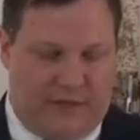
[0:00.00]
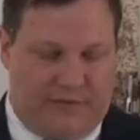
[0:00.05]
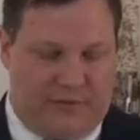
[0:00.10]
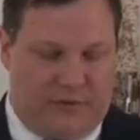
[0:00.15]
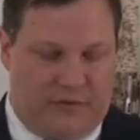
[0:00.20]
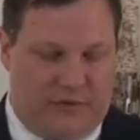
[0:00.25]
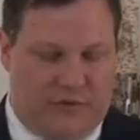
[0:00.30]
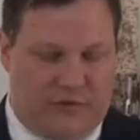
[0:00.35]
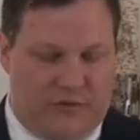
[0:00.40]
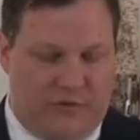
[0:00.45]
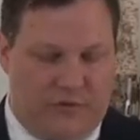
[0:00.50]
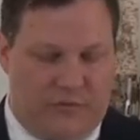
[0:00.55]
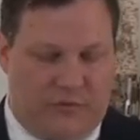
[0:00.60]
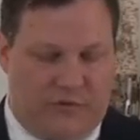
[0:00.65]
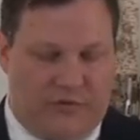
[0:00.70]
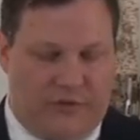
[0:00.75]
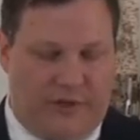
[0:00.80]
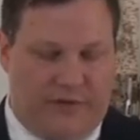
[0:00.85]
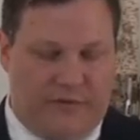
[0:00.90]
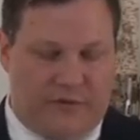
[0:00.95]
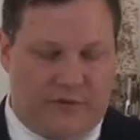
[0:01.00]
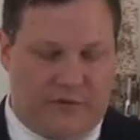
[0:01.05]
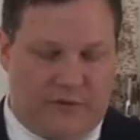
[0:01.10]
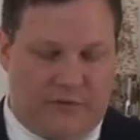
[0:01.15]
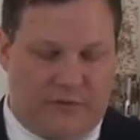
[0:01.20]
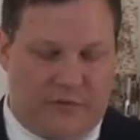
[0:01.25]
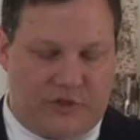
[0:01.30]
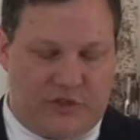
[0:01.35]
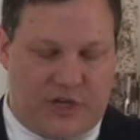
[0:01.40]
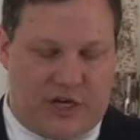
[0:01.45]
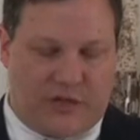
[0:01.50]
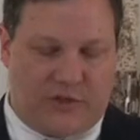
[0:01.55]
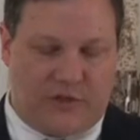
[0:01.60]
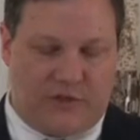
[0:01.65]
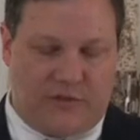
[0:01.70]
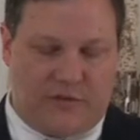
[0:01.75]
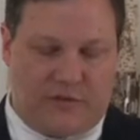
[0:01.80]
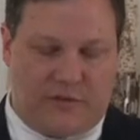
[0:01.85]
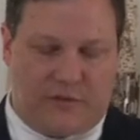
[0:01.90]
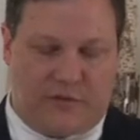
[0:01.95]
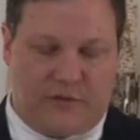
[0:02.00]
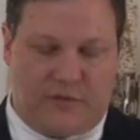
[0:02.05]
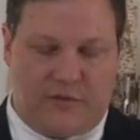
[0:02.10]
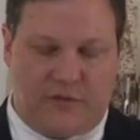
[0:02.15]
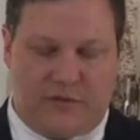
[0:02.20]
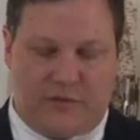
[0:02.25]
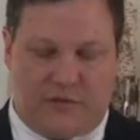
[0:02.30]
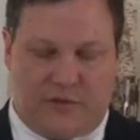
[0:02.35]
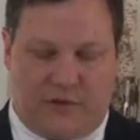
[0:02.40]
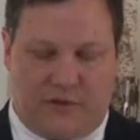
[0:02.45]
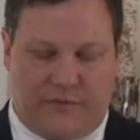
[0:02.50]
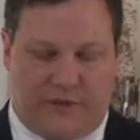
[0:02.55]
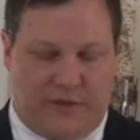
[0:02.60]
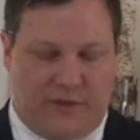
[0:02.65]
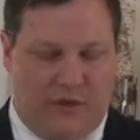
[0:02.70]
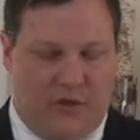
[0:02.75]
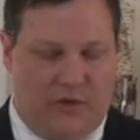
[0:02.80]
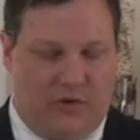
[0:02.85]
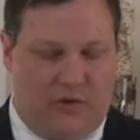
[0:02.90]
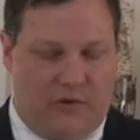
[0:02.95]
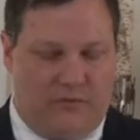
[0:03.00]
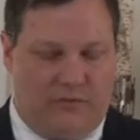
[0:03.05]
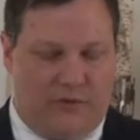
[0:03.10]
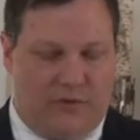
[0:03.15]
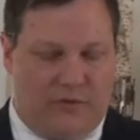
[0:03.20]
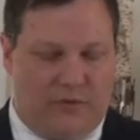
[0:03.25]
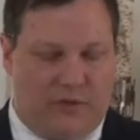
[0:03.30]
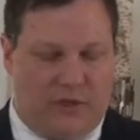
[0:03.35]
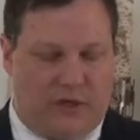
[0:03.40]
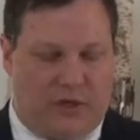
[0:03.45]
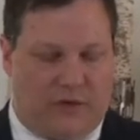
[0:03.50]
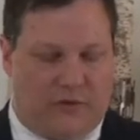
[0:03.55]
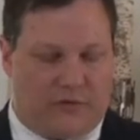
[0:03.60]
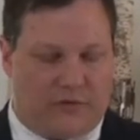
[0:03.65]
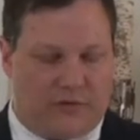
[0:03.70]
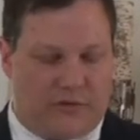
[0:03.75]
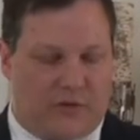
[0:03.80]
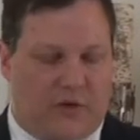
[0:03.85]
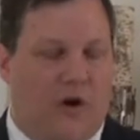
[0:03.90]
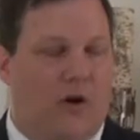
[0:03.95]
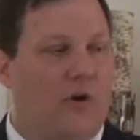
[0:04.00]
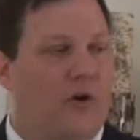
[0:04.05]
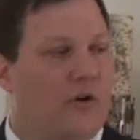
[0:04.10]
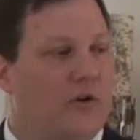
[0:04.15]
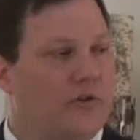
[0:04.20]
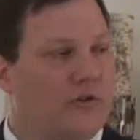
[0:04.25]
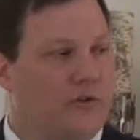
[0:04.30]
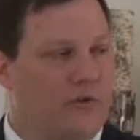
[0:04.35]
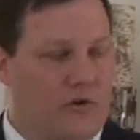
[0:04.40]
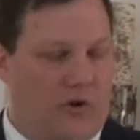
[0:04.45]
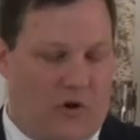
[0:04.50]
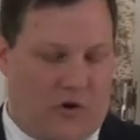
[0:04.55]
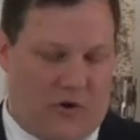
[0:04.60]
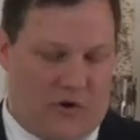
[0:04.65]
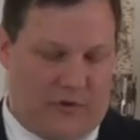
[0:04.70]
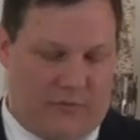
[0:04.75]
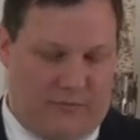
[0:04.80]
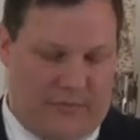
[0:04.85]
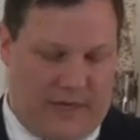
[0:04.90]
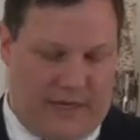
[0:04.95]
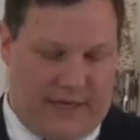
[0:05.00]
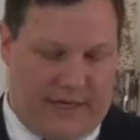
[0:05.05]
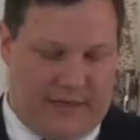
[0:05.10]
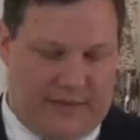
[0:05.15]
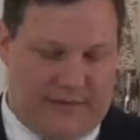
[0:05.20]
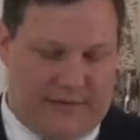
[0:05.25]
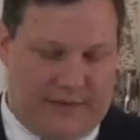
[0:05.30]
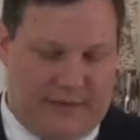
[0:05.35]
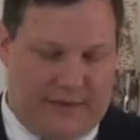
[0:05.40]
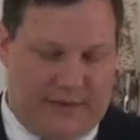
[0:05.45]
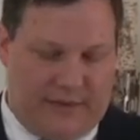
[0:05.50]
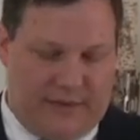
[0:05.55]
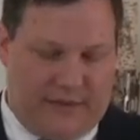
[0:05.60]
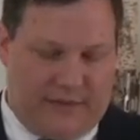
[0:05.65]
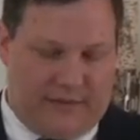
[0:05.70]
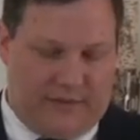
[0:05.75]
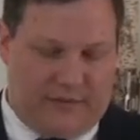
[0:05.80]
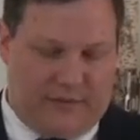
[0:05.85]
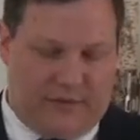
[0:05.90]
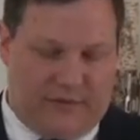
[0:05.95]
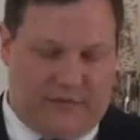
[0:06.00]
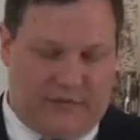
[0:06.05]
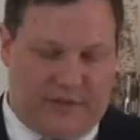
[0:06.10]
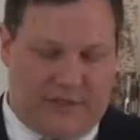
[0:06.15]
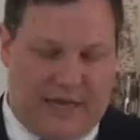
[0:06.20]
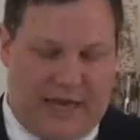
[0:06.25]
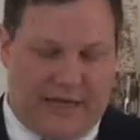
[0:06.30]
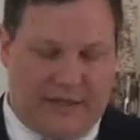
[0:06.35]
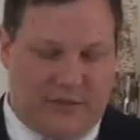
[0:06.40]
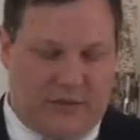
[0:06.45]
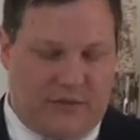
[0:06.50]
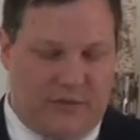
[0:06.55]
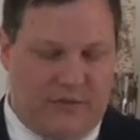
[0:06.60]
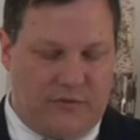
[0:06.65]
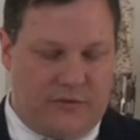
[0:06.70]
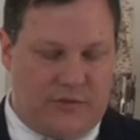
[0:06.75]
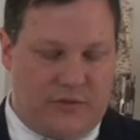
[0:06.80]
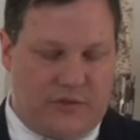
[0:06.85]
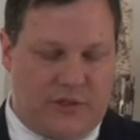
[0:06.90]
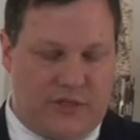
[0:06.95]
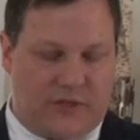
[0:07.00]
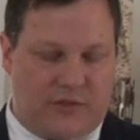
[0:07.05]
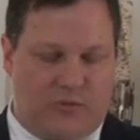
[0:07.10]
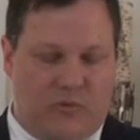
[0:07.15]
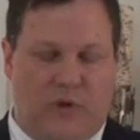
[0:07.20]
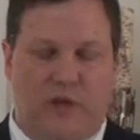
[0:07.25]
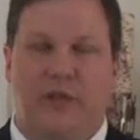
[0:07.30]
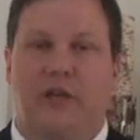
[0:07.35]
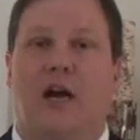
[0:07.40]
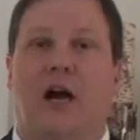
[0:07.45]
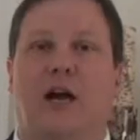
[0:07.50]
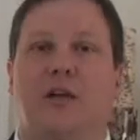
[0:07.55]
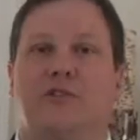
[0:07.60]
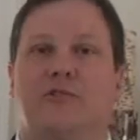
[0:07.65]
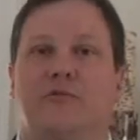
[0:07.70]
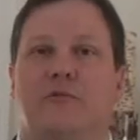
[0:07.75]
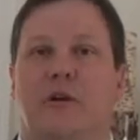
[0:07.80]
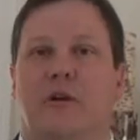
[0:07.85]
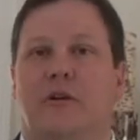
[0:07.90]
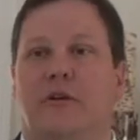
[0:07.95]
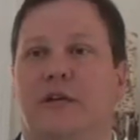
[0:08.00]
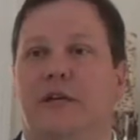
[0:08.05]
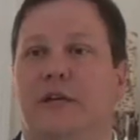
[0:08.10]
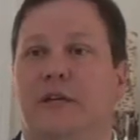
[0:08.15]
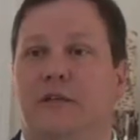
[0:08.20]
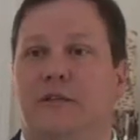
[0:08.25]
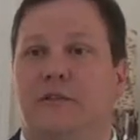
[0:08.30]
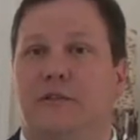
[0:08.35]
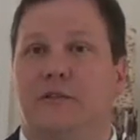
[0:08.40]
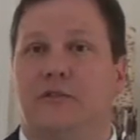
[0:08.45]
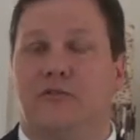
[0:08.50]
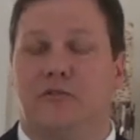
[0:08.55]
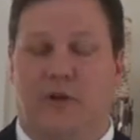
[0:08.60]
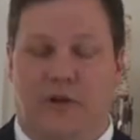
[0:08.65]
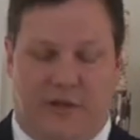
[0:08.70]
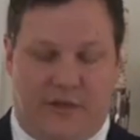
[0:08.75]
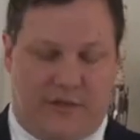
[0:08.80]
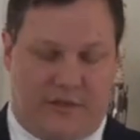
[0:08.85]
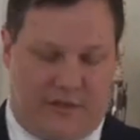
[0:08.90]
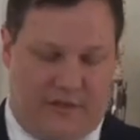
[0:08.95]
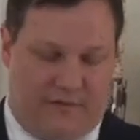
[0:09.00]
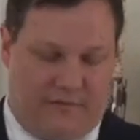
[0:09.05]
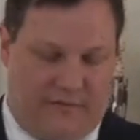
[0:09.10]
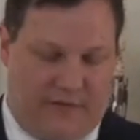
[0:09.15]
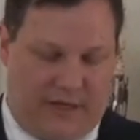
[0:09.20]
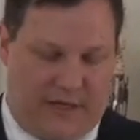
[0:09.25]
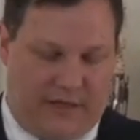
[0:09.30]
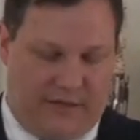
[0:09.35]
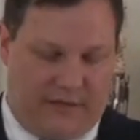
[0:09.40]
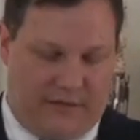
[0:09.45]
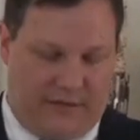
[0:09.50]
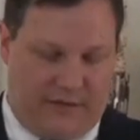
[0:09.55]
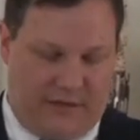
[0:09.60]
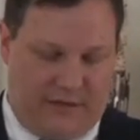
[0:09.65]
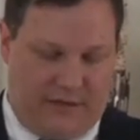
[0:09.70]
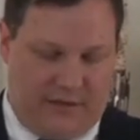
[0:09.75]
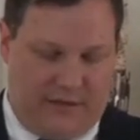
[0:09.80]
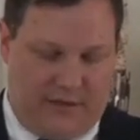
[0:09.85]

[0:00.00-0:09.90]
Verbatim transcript: If there are true believers, the rejection of the third servant, who viewed the owner as a harsh or hard man, the servant's attitude suggests one contrary to trust and faith.